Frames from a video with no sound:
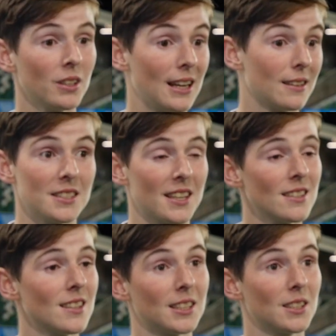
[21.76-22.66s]
coming, and they
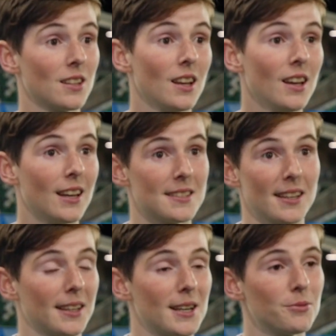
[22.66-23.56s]
did. And in
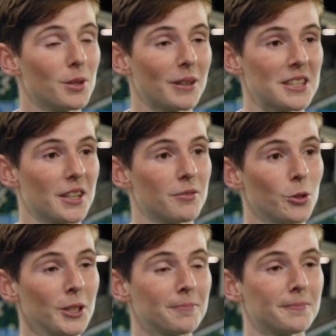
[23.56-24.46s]
the second half, we managed to
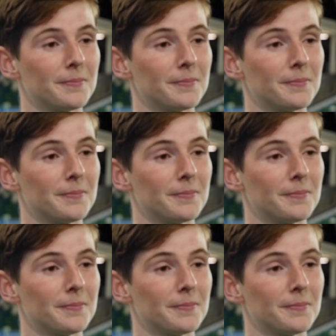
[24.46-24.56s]
get four.